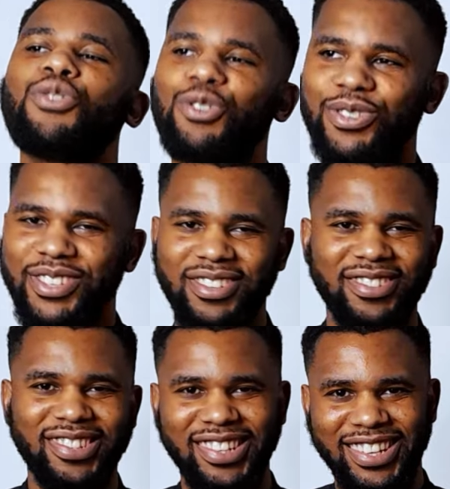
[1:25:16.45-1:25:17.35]
cross.
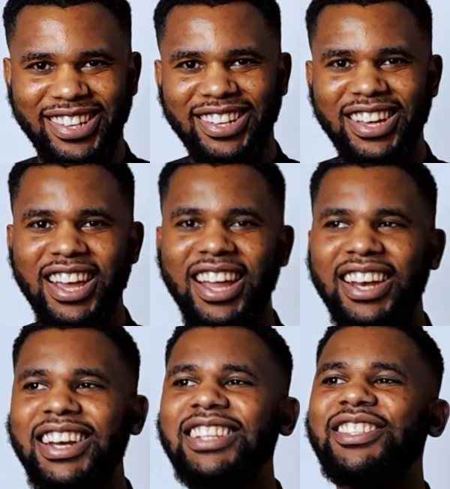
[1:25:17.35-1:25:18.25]

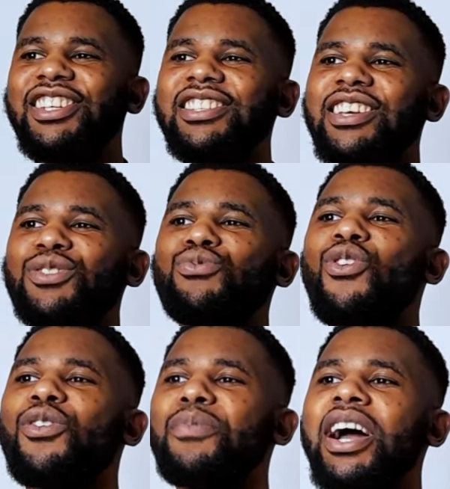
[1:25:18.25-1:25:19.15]
Let Jesus
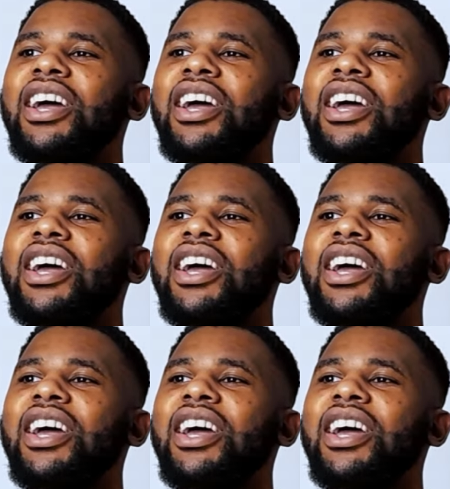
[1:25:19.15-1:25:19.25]
walk by.